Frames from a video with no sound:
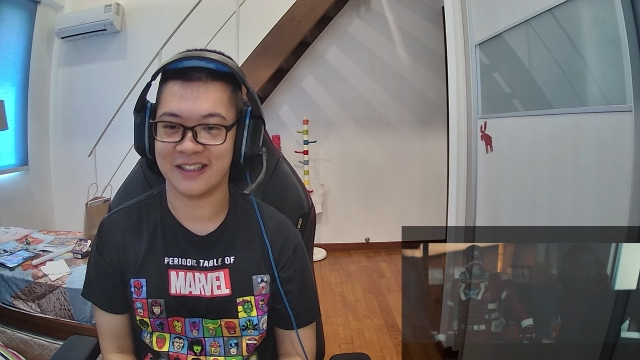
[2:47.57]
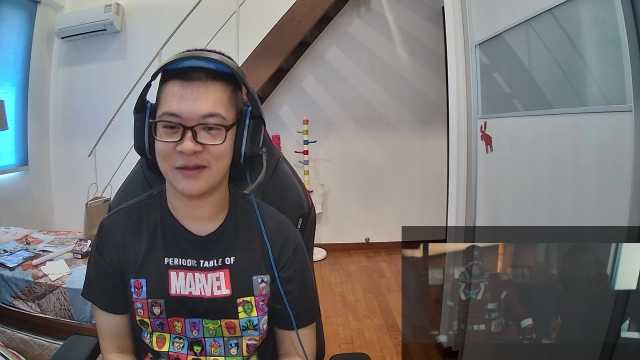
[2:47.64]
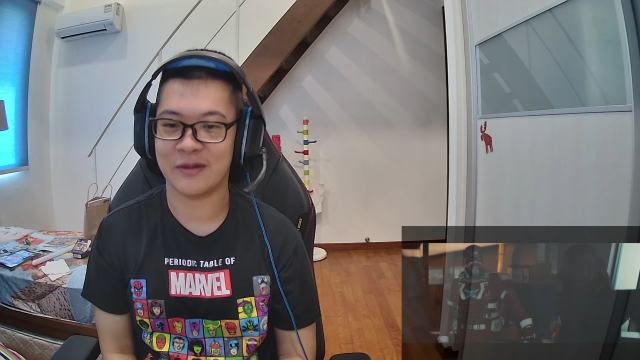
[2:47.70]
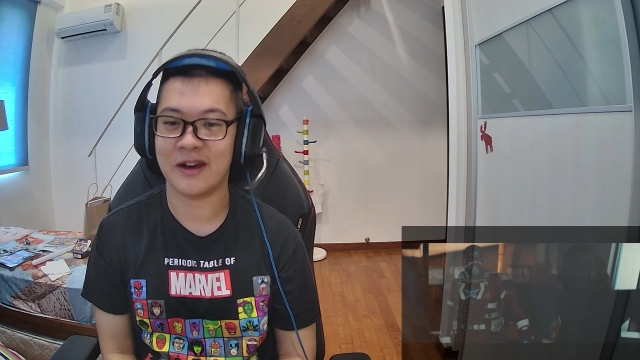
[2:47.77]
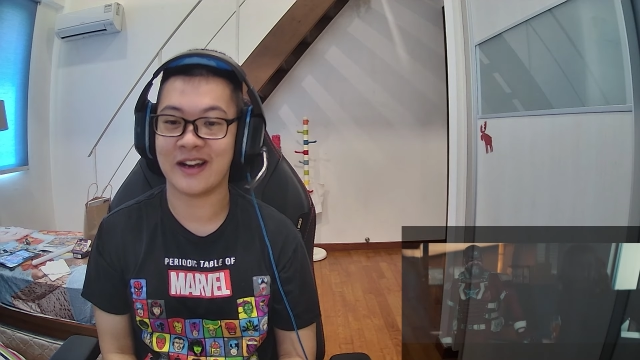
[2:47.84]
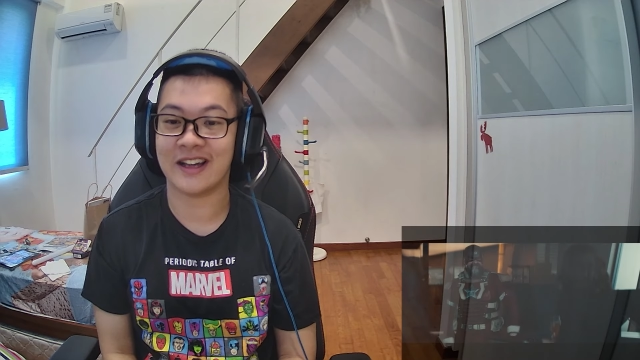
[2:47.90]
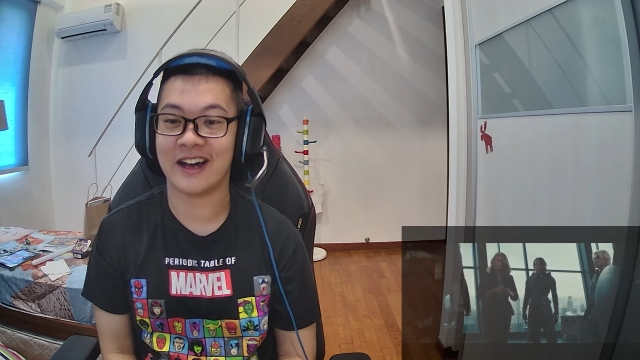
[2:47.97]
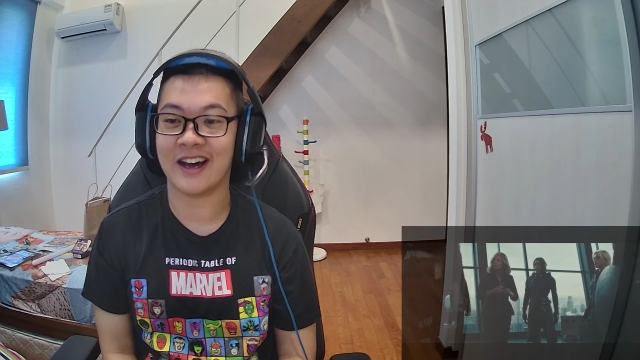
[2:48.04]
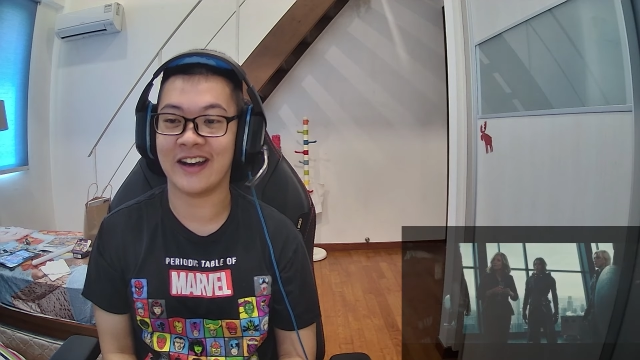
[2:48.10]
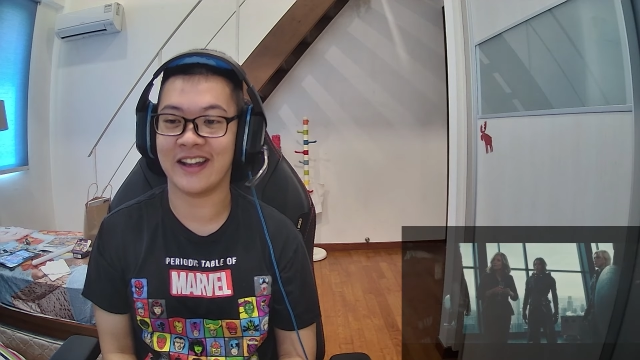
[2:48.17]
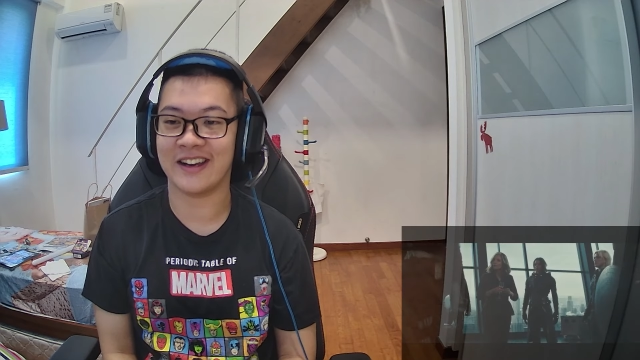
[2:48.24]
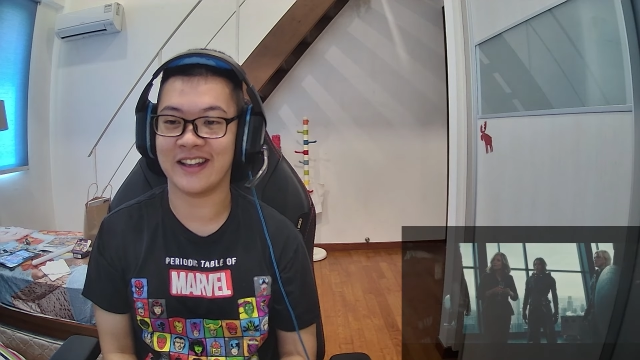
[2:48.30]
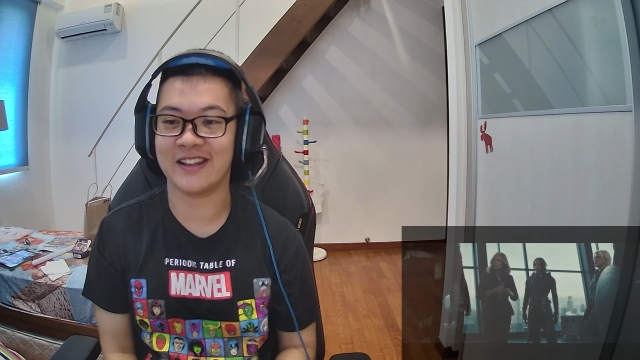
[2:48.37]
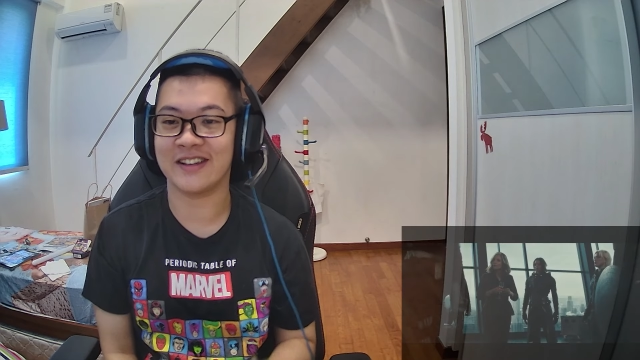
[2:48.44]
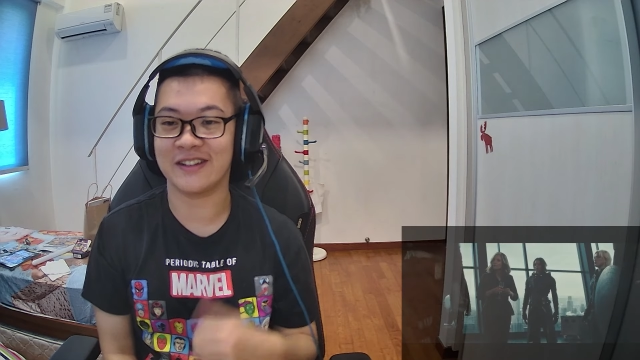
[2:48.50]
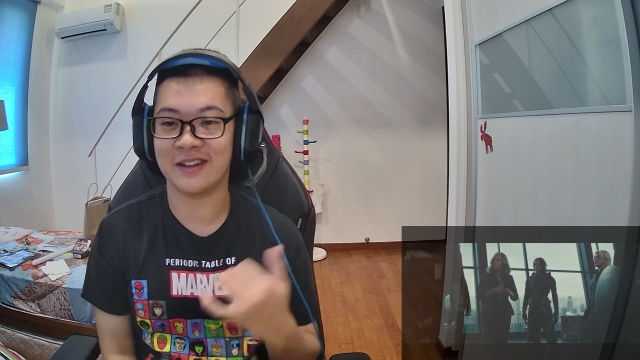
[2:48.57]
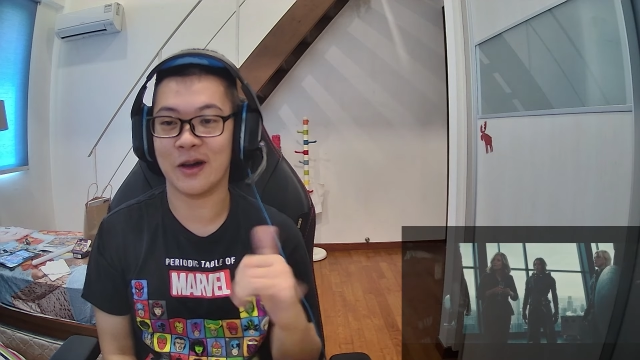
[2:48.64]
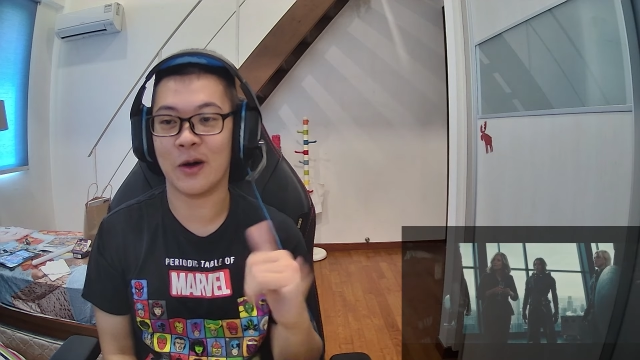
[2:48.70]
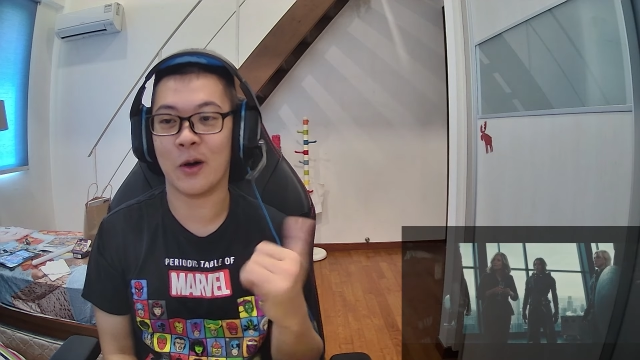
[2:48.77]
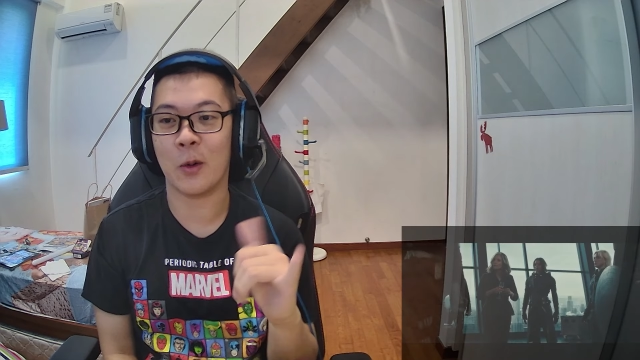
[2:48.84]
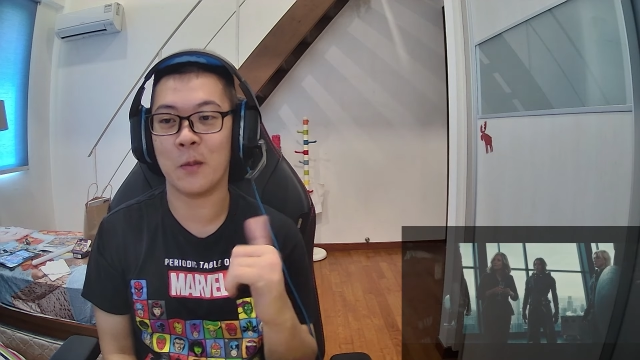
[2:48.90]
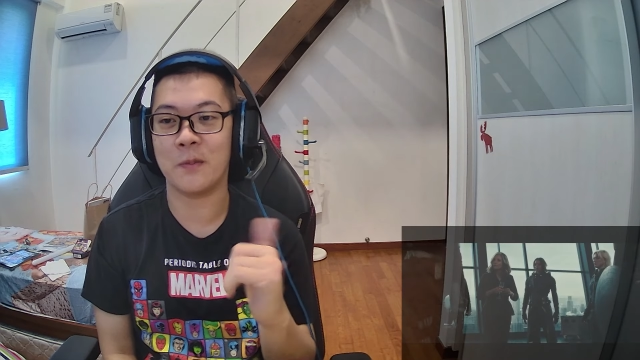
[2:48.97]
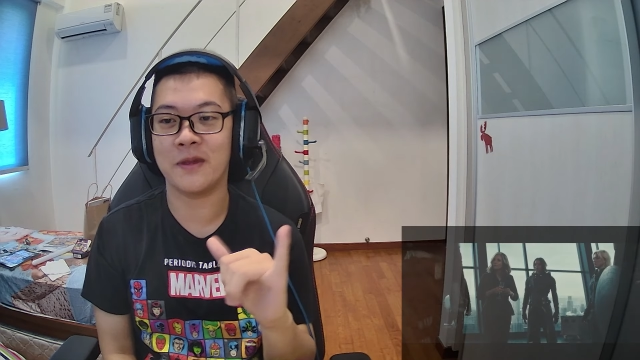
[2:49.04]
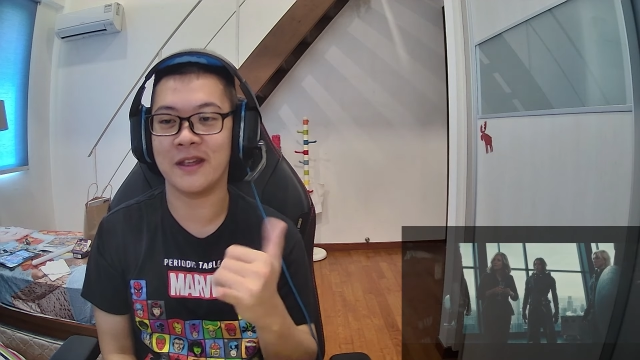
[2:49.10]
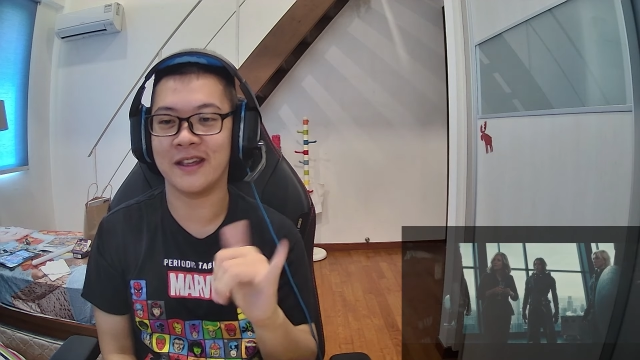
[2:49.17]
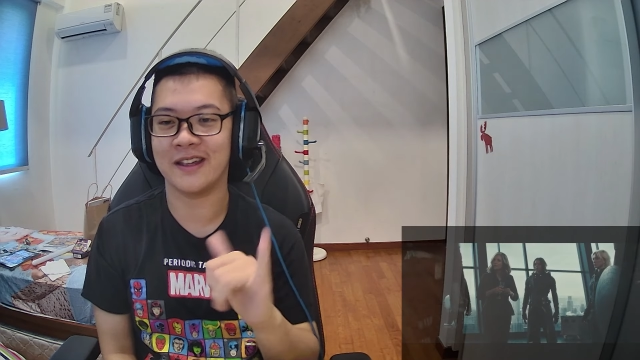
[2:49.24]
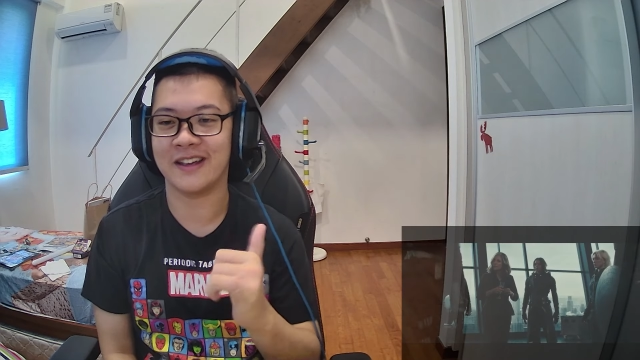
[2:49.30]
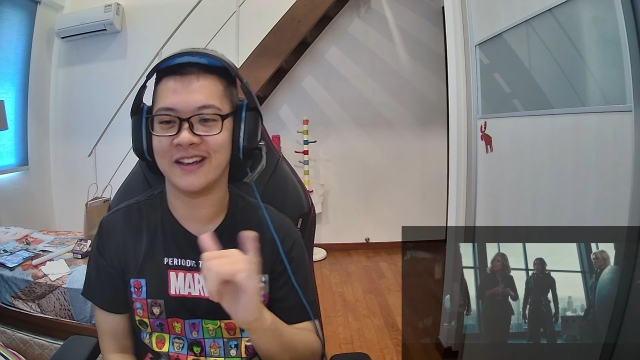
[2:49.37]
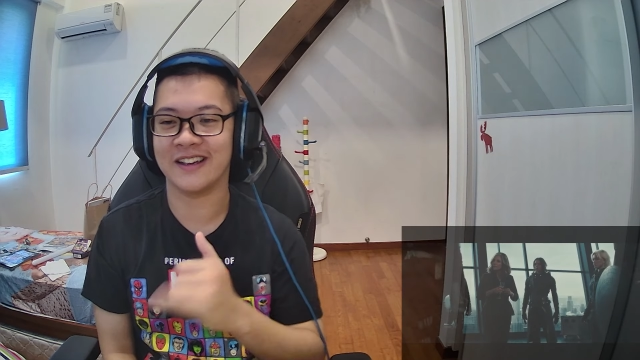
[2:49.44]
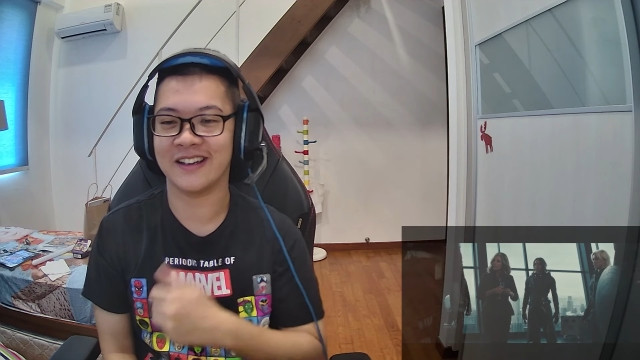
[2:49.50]
Red Guardian, he's OP.
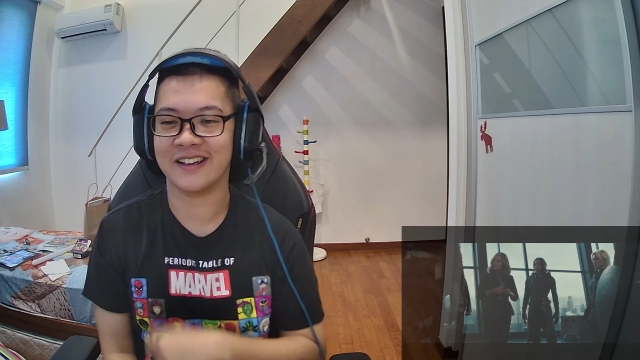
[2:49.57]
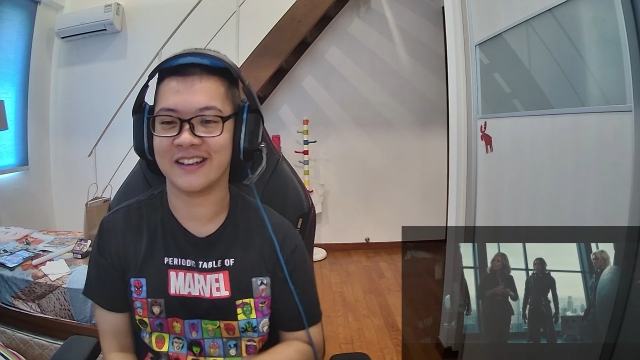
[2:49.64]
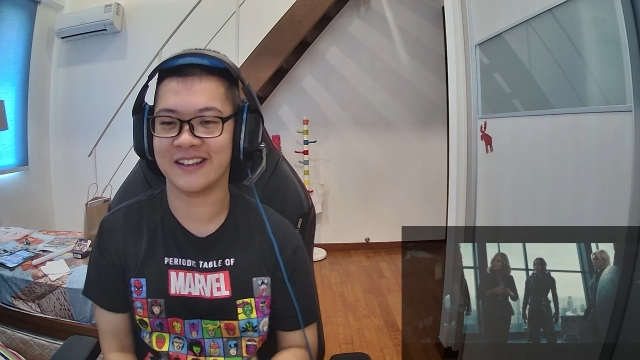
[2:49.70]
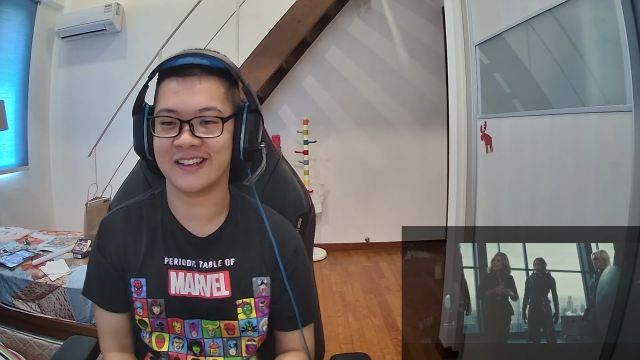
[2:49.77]
What?